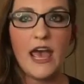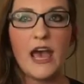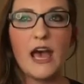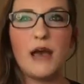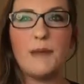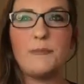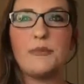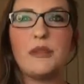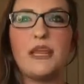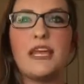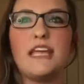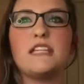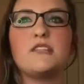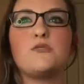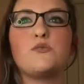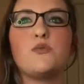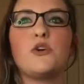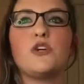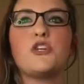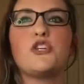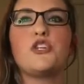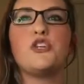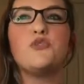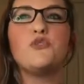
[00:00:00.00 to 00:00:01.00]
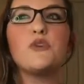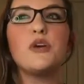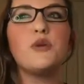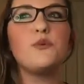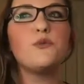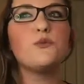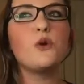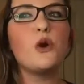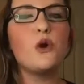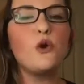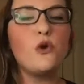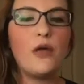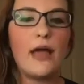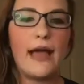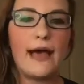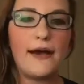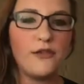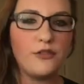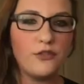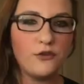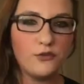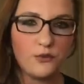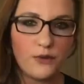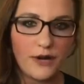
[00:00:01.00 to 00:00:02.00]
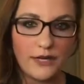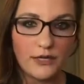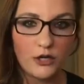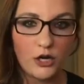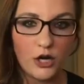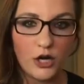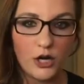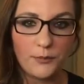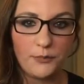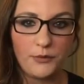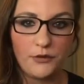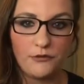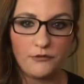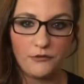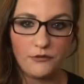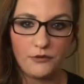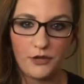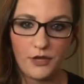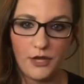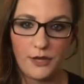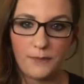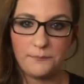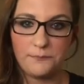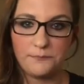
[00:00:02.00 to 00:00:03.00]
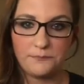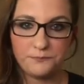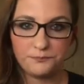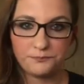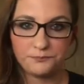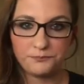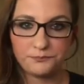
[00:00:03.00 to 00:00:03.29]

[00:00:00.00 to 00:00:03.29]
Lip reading: a place where you can roll out the red carpet for them.